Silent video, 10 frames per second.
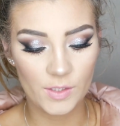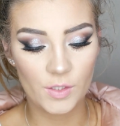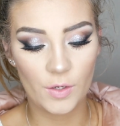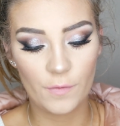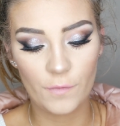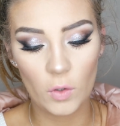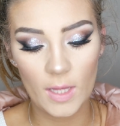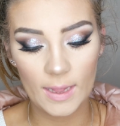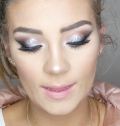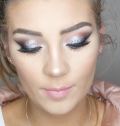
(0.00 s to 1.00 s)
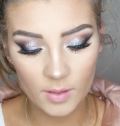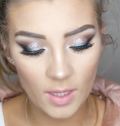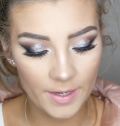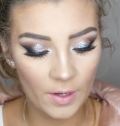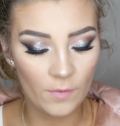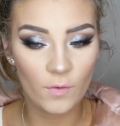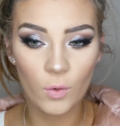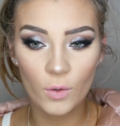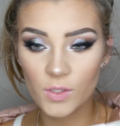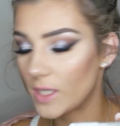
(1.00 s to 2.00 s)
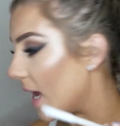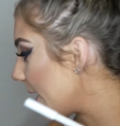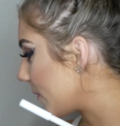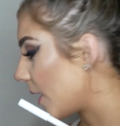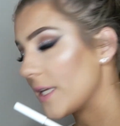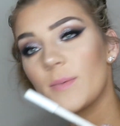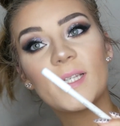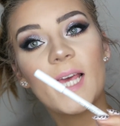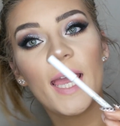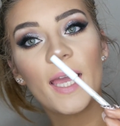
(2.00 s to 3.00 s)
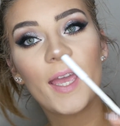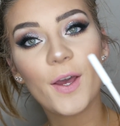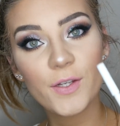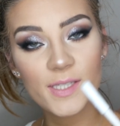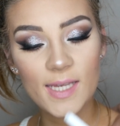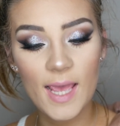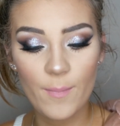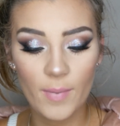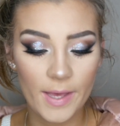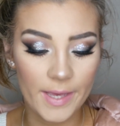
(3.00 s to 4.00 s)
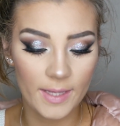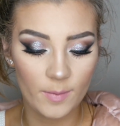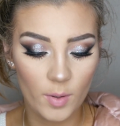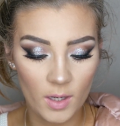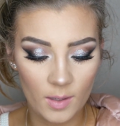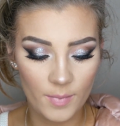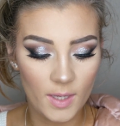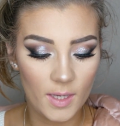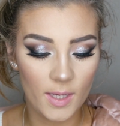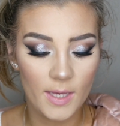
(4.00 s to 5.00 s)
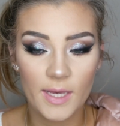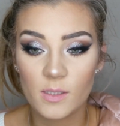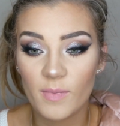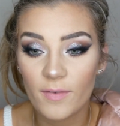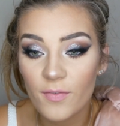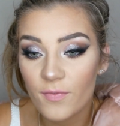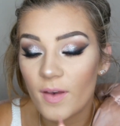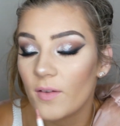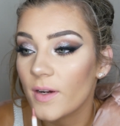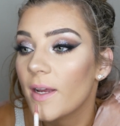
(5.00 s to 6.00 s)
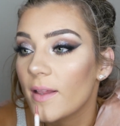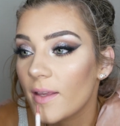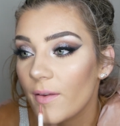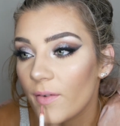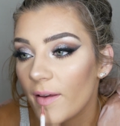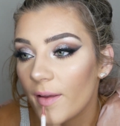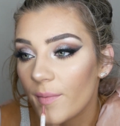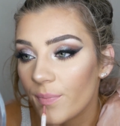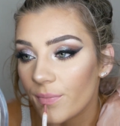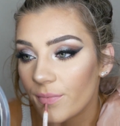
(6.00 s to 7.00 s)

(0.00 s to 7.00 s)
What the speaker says: so for lip liner, of course, I am going to be taking Oh Snap by Colourpop. It's my favourite colour ever.